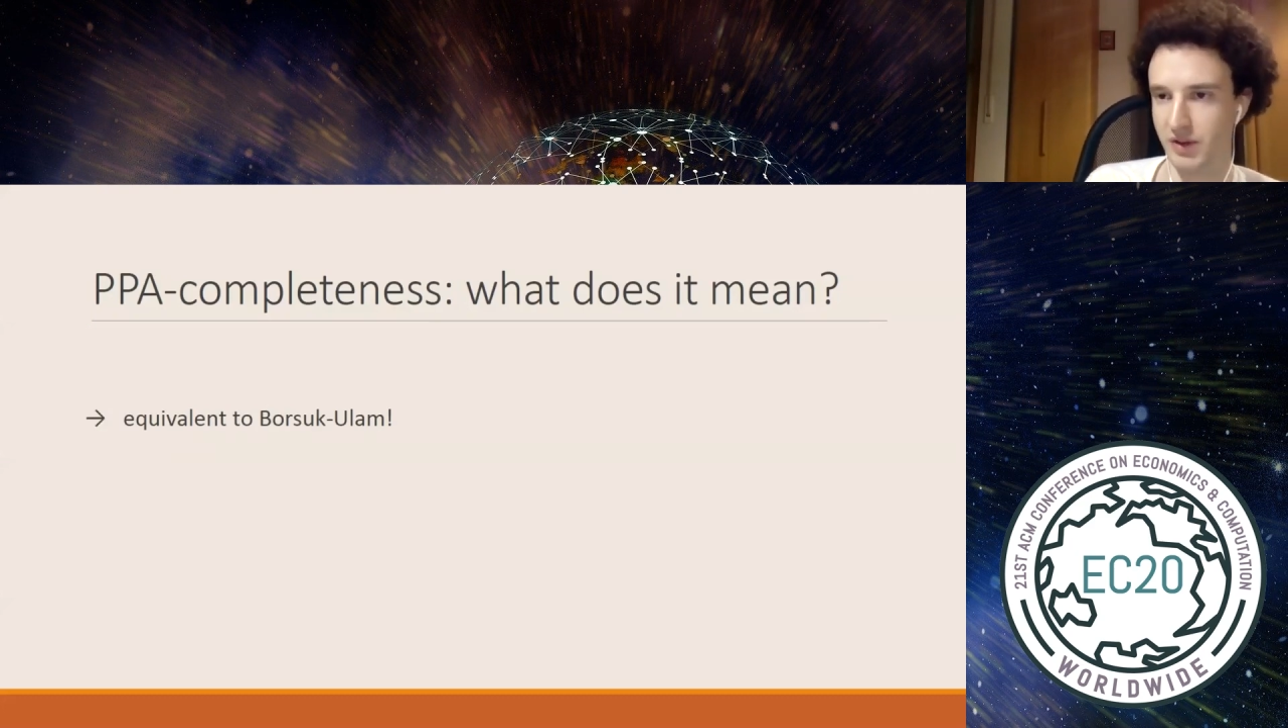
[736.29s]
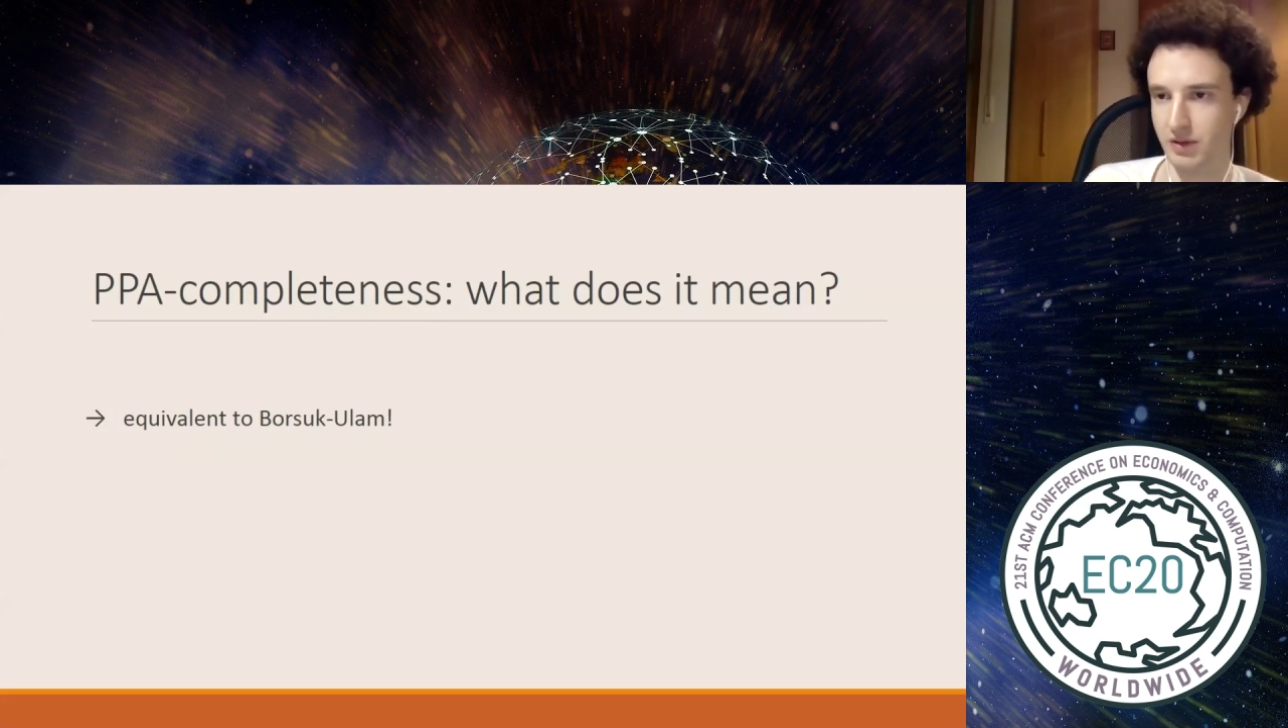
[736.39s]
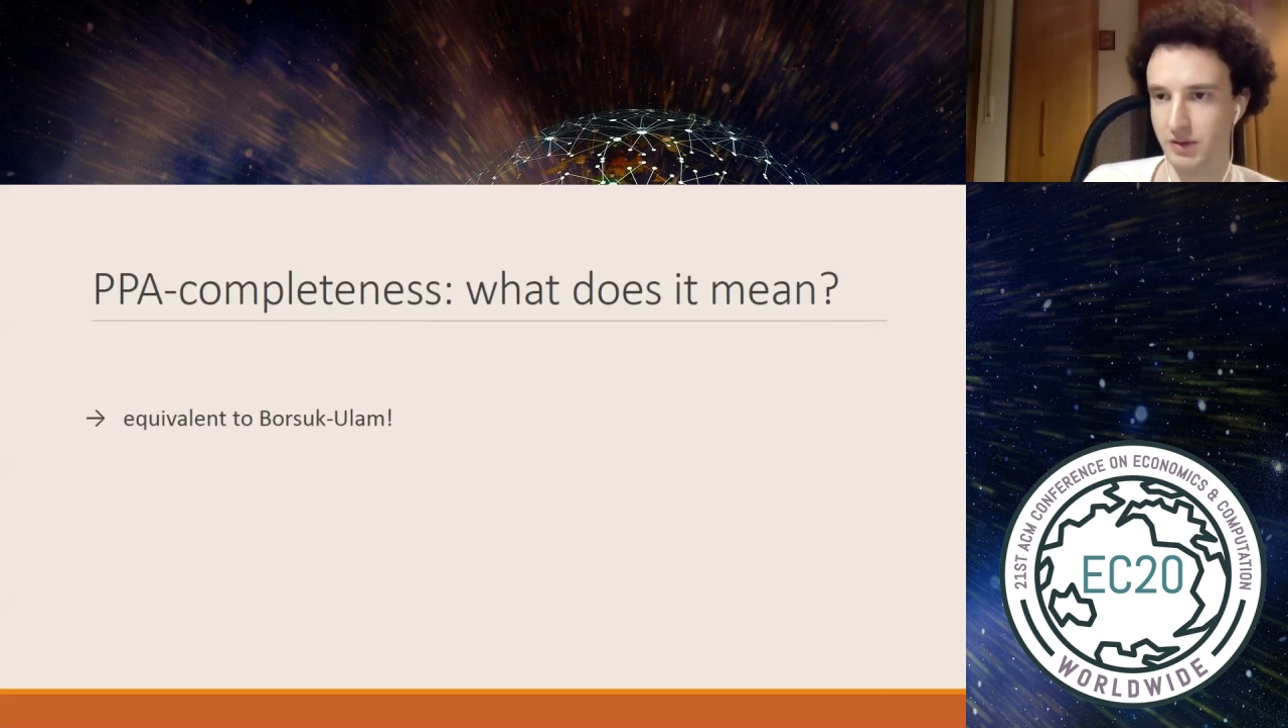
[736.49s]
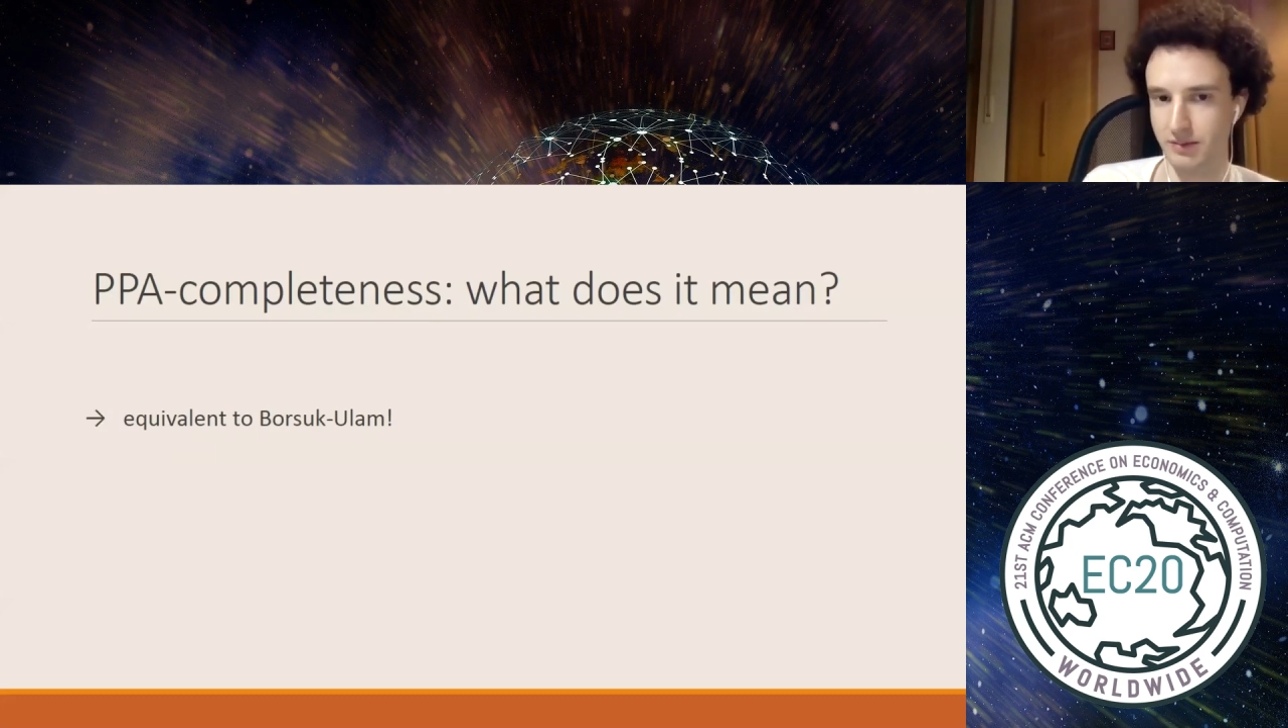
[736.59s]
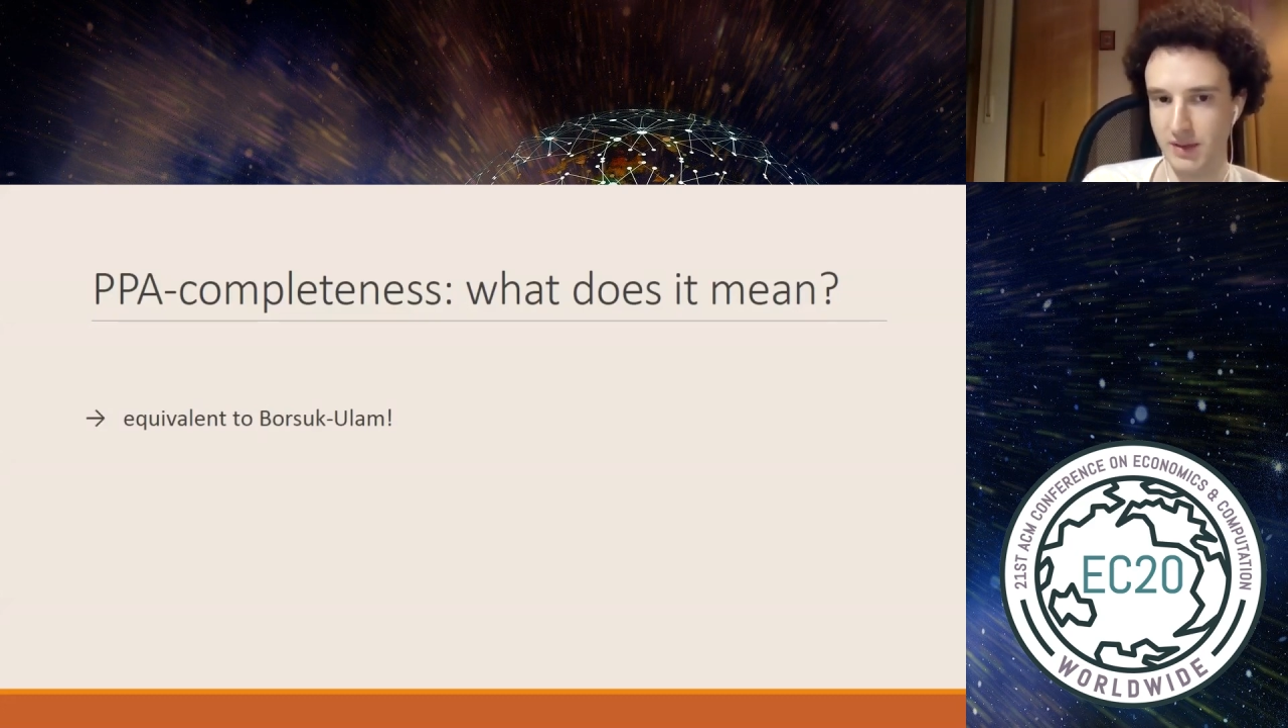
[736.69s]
theorem.